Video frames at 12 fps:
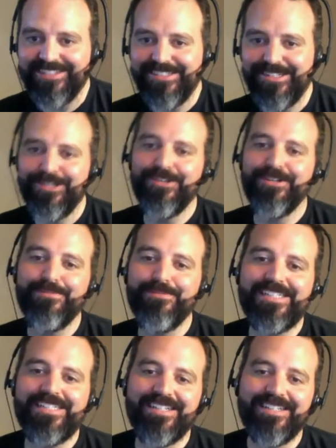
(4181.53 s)
So you can
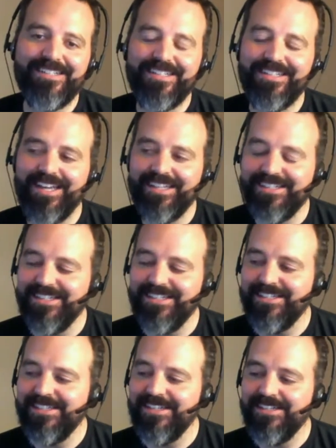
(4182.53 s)
basically like
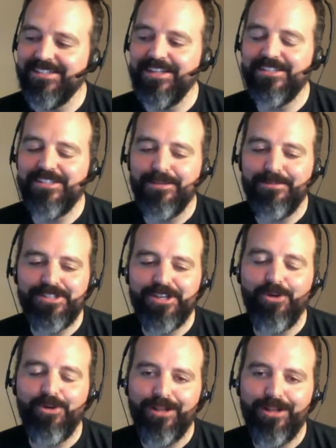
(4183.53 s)
it's almost a
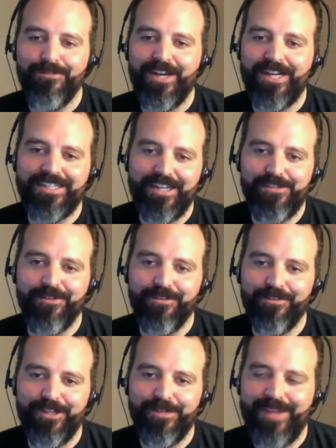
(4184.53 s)
qualifying test for
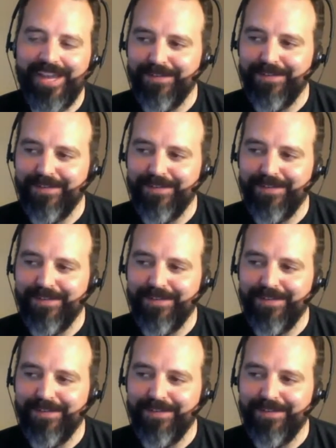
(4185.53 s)
feedback.